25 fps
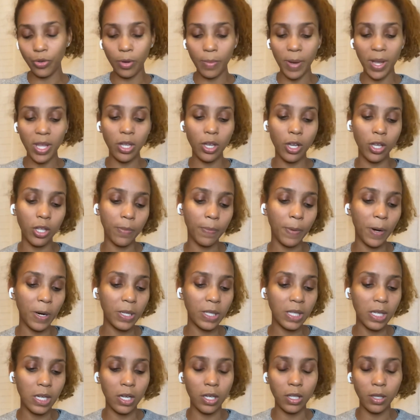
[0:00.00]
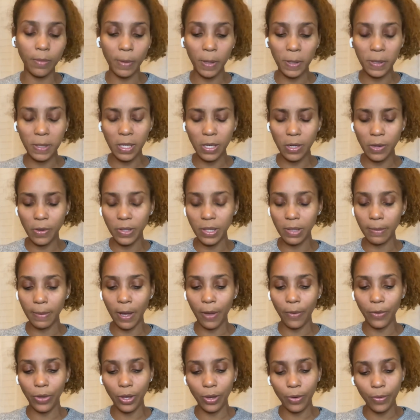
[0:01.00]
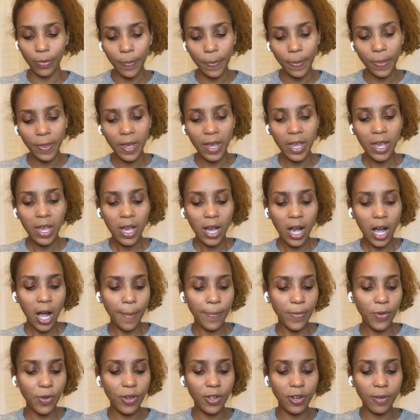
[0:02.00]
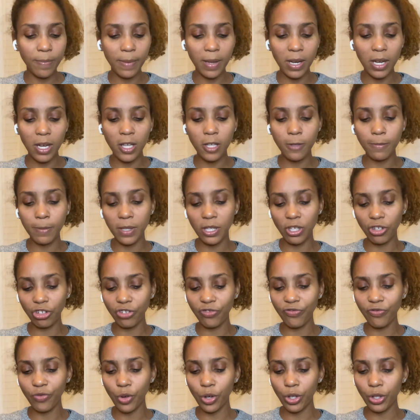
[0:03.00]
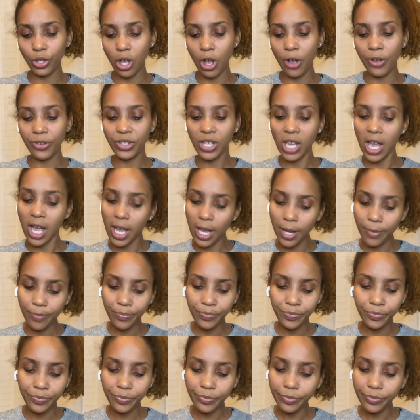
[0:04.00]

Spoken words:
about the other person knows about you. You could have been in this position for a long time.